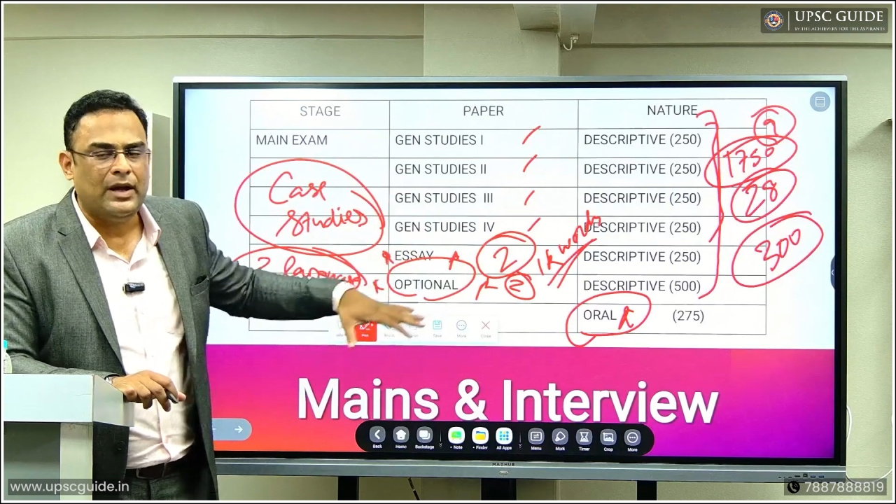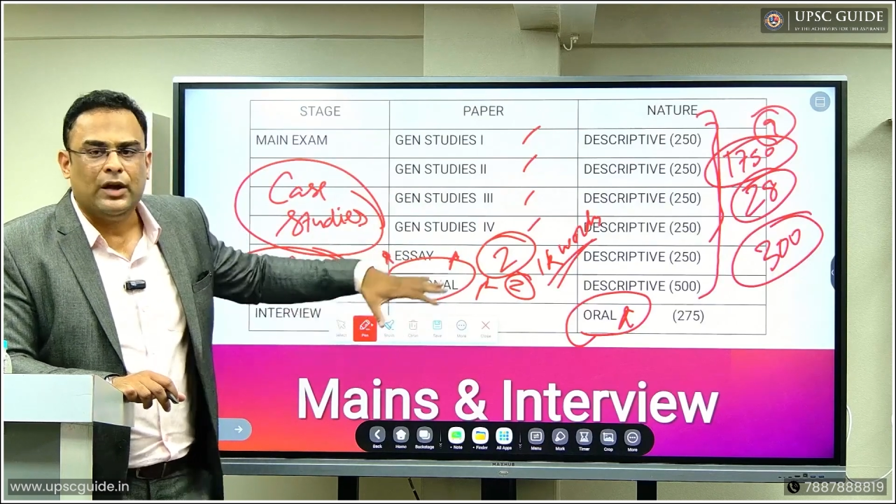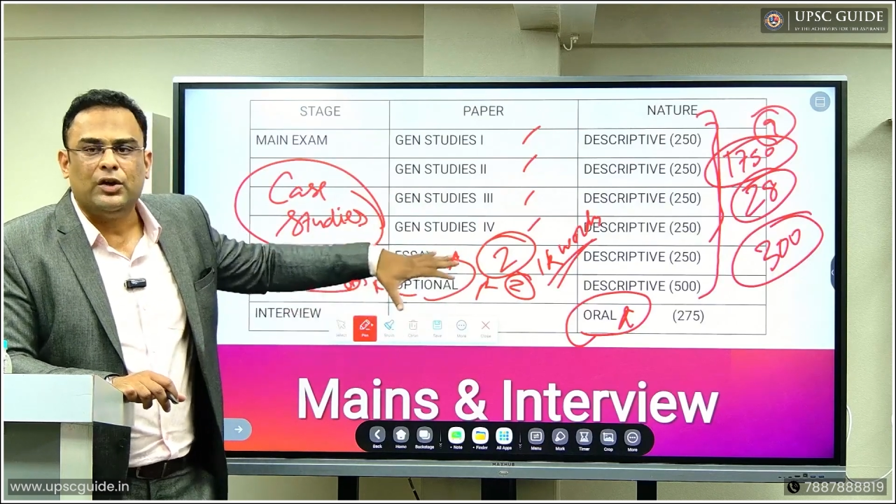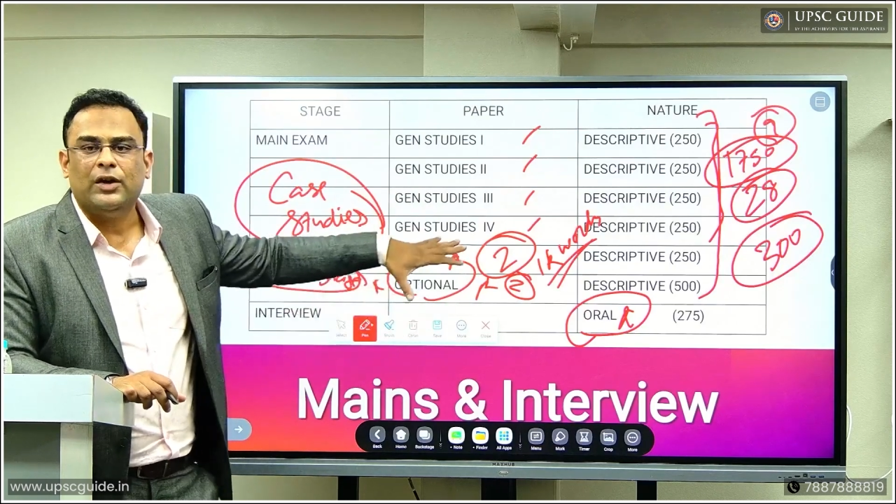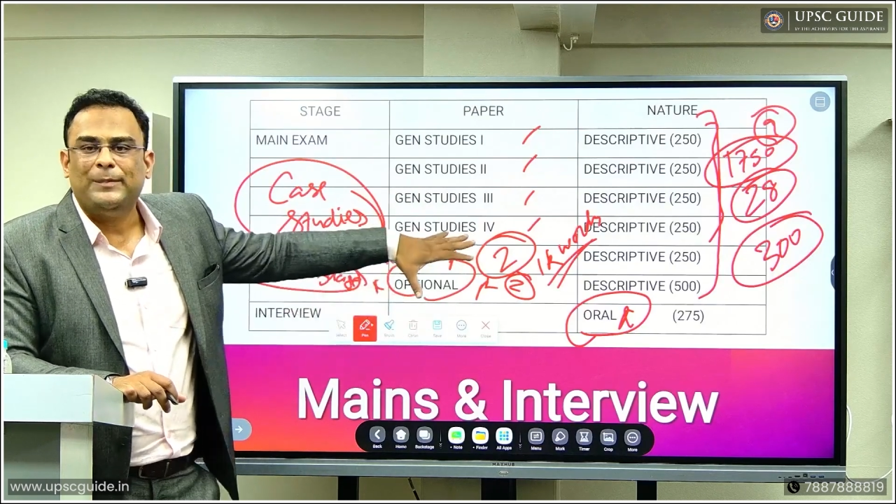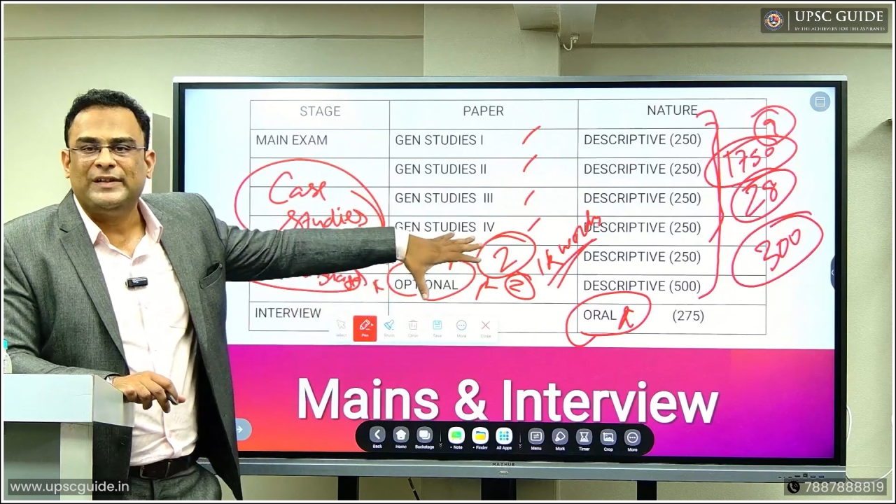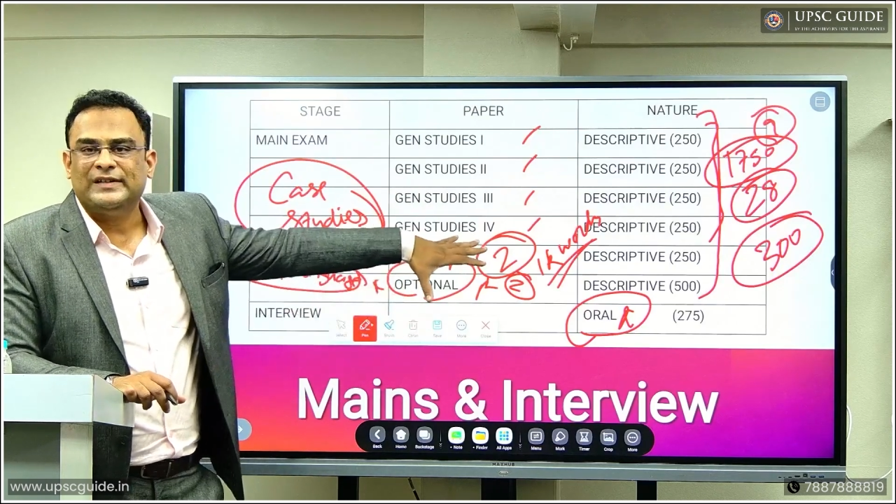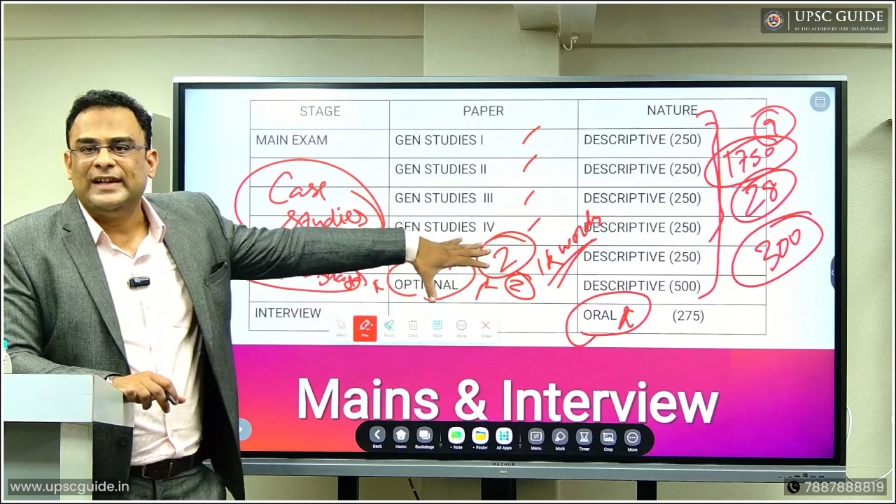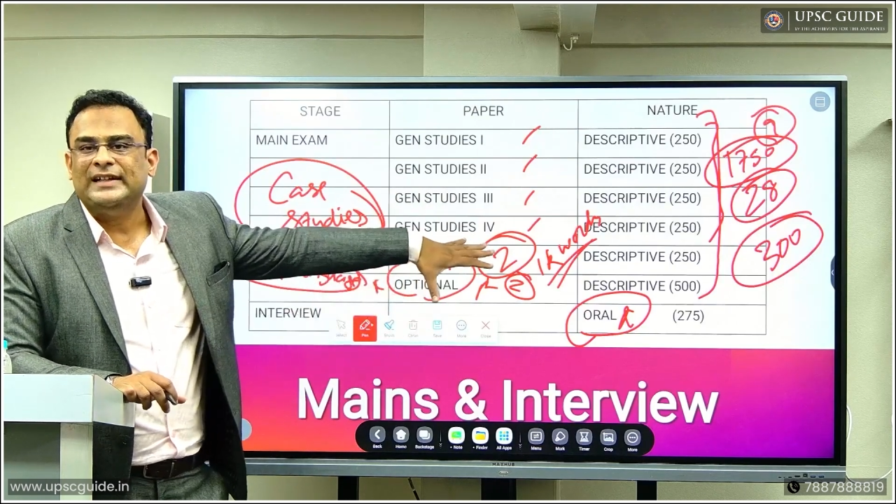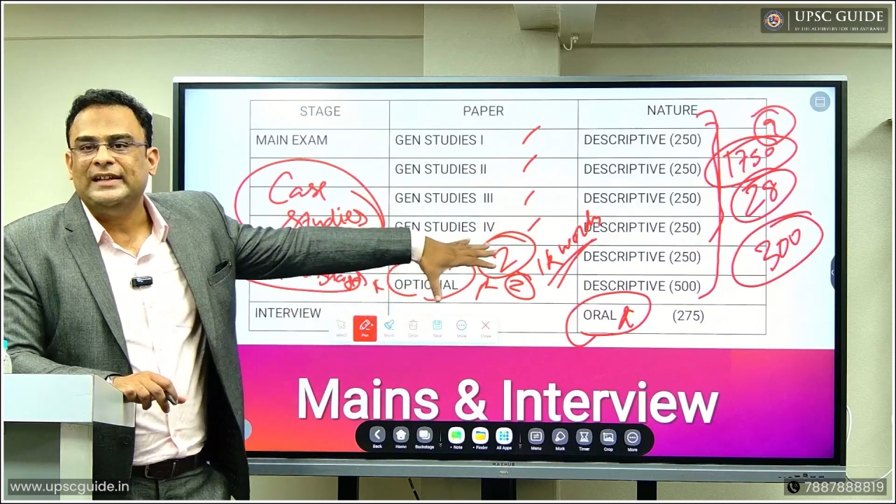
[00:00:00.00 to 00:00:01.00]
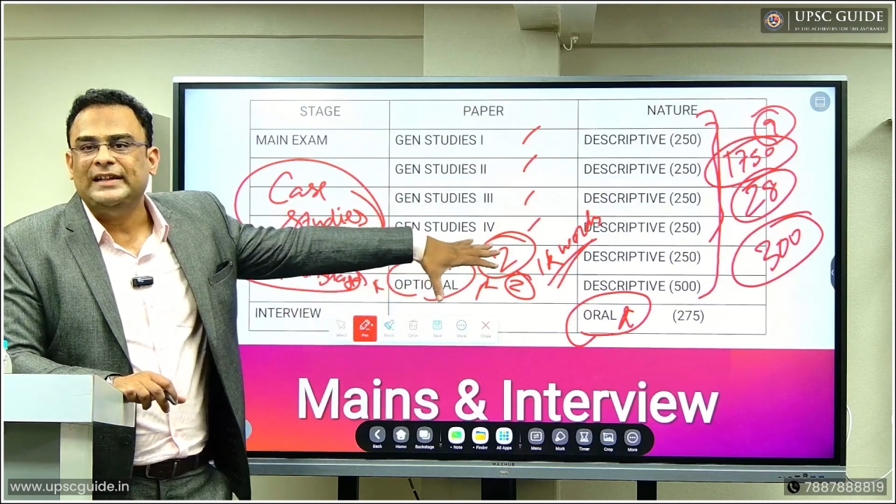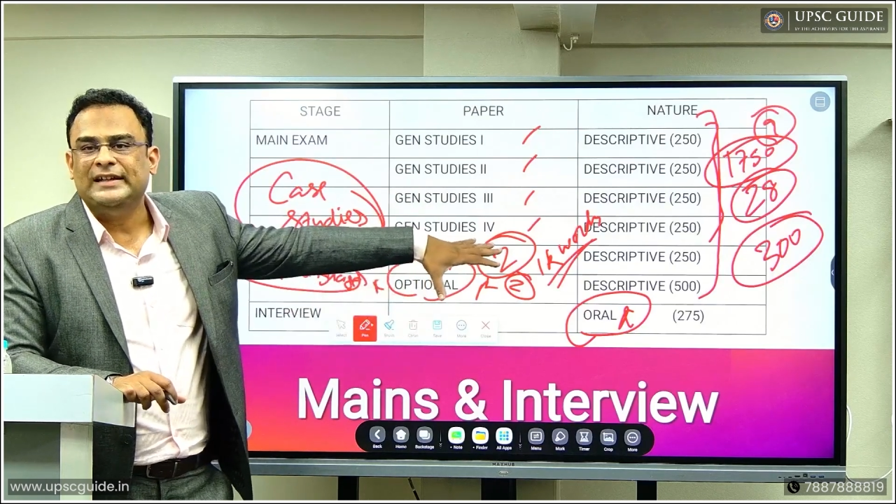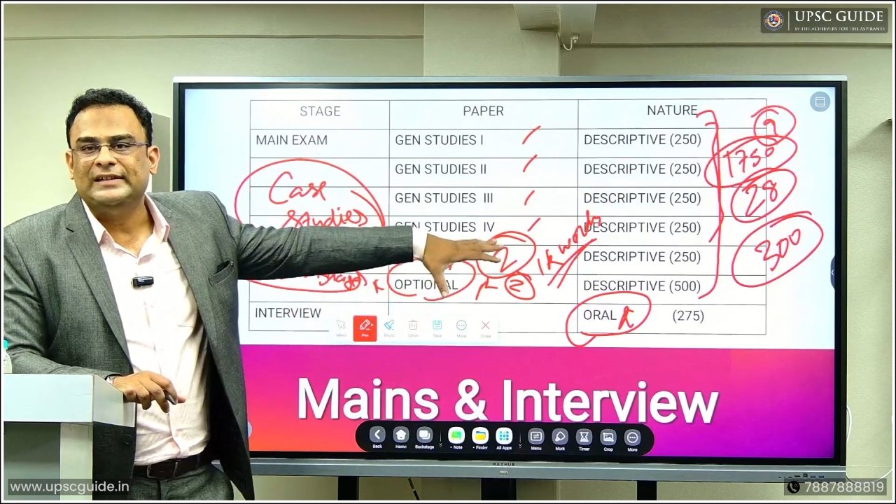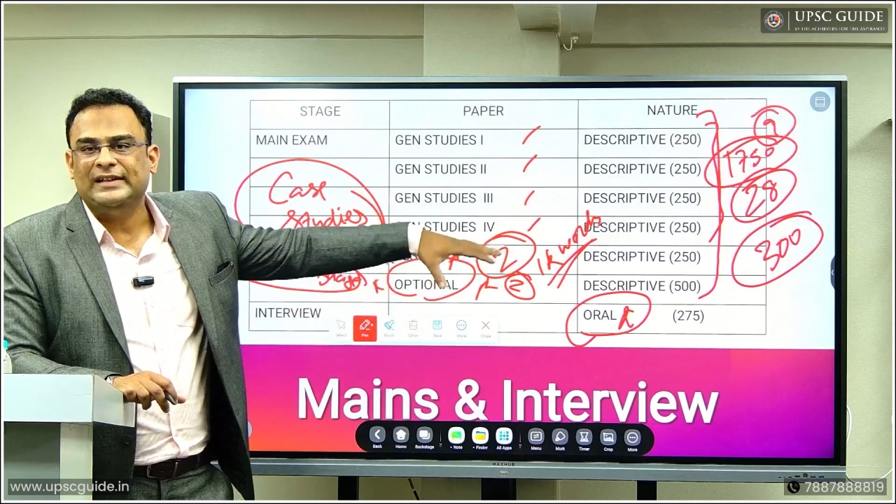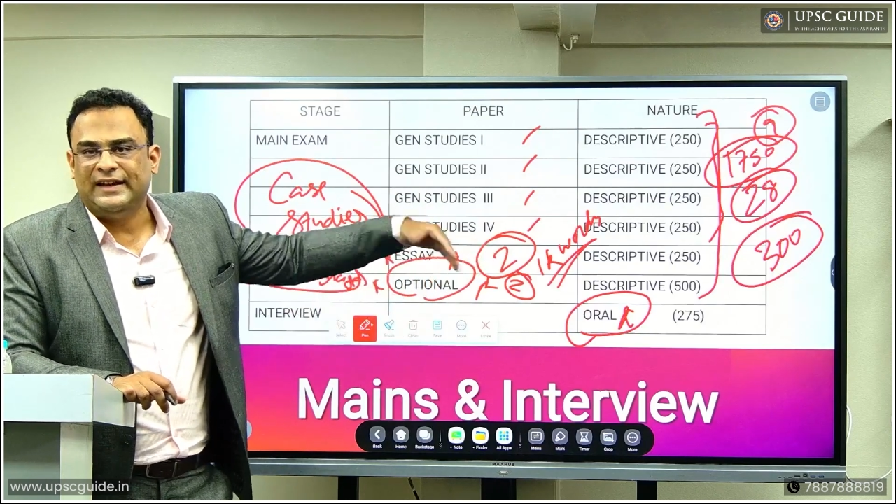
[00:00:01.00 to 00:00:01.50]
your personality
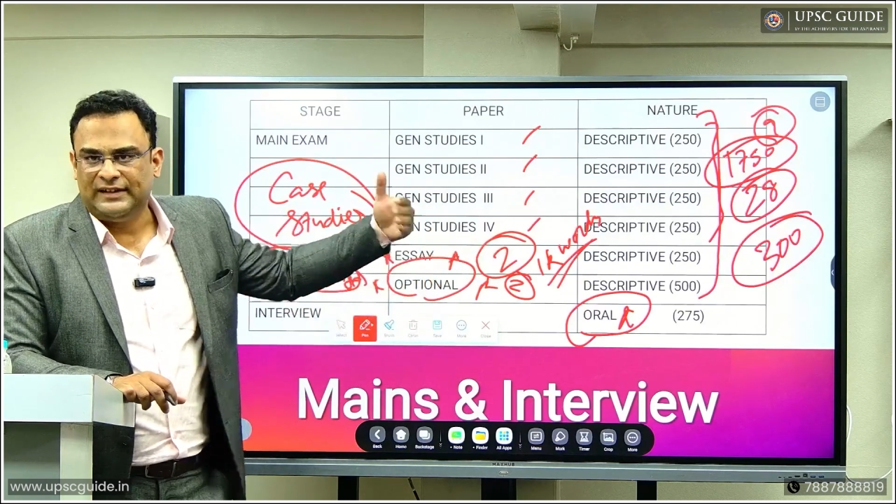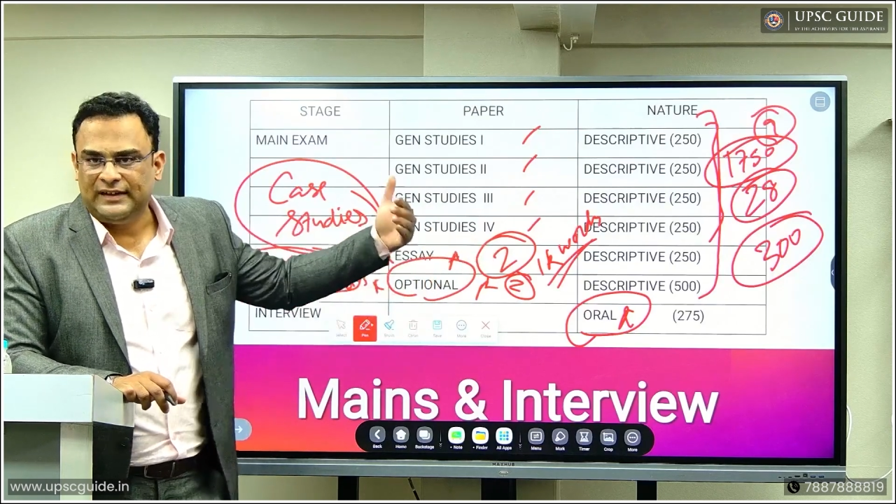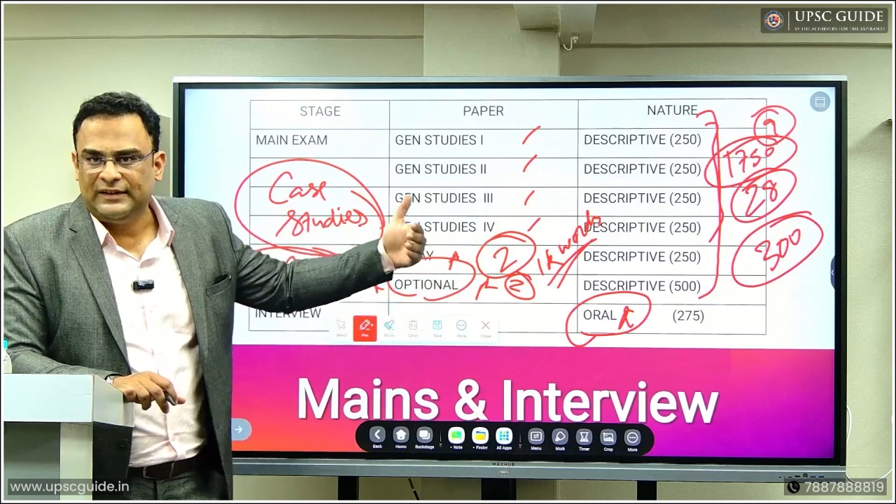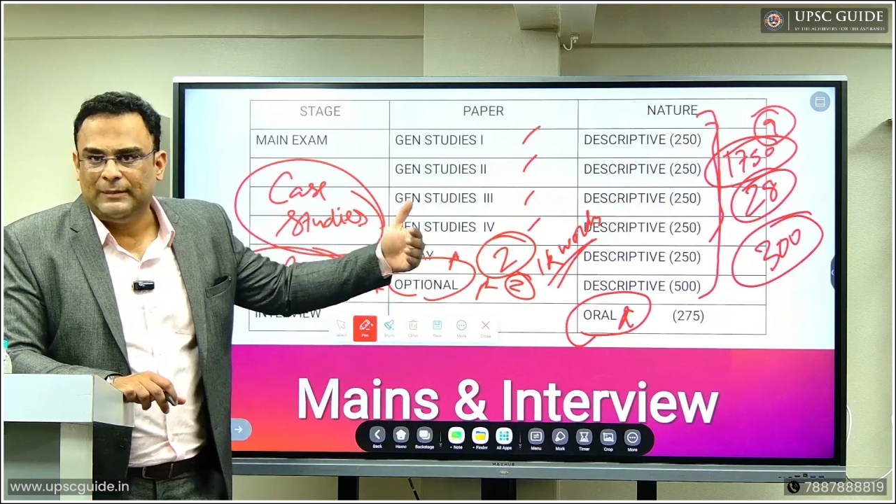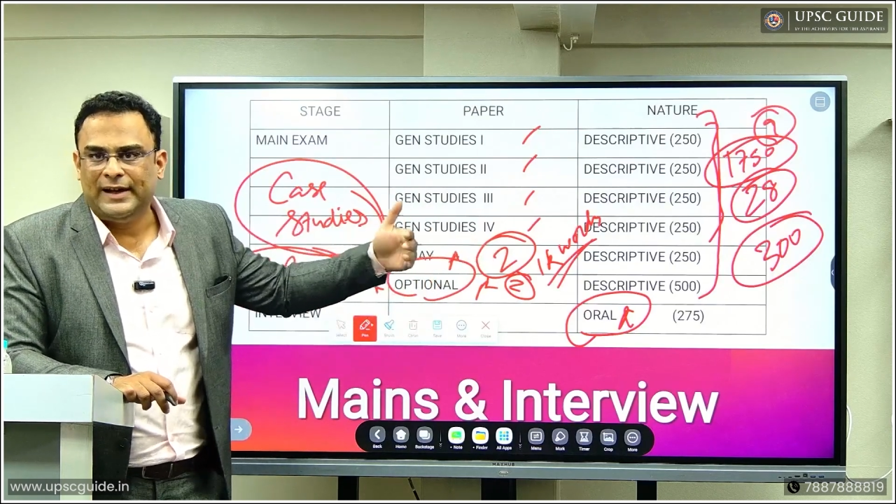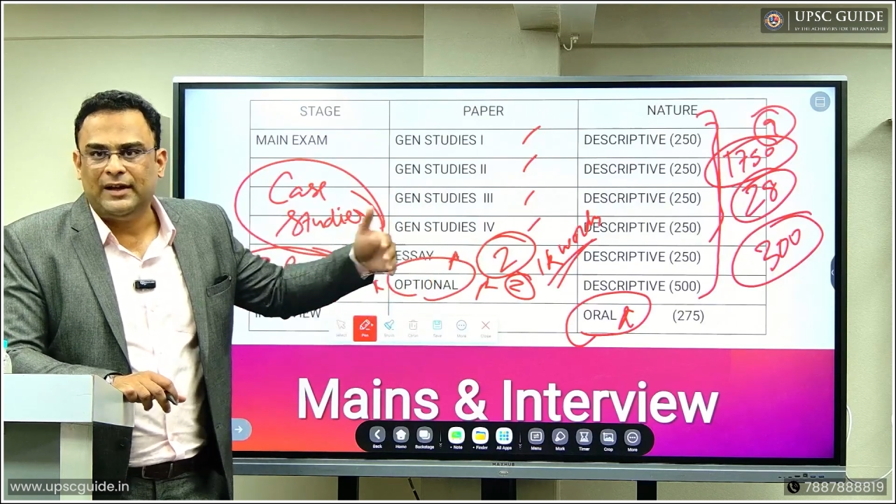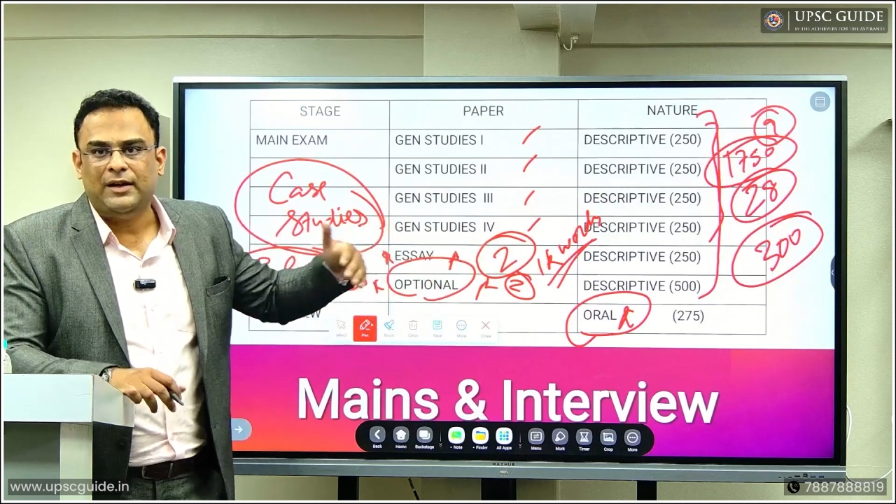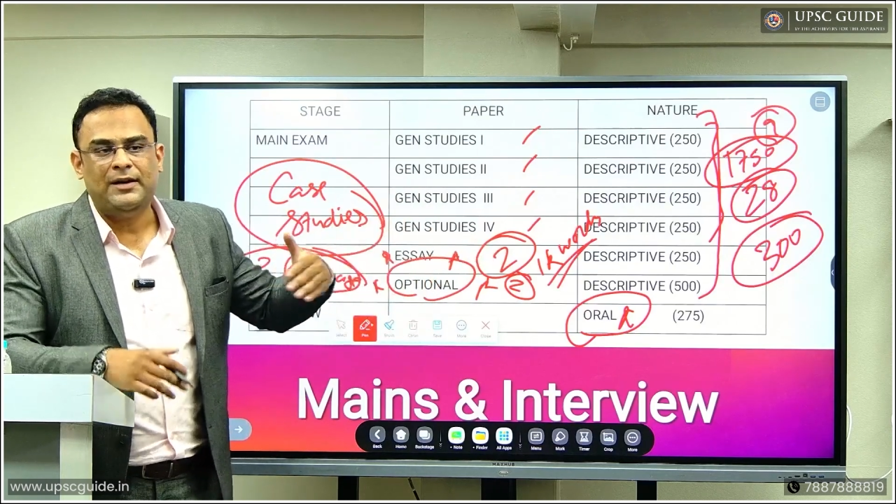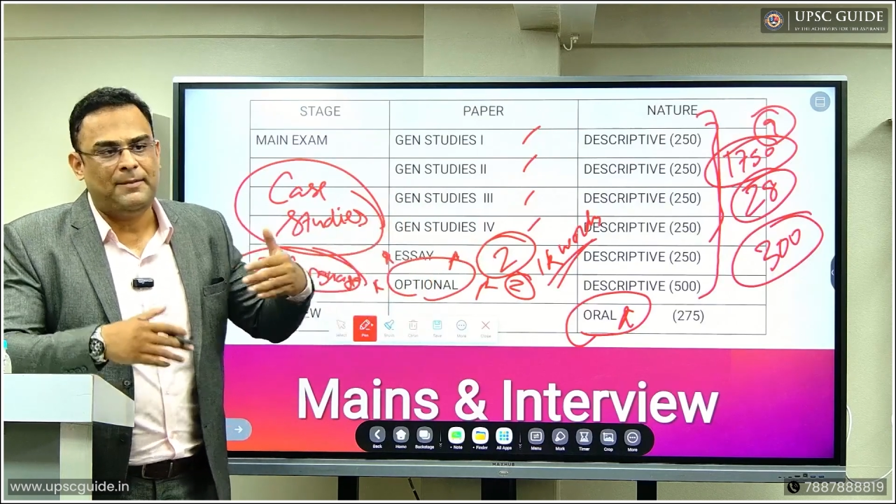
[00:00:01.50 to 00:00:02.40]
is assessed by a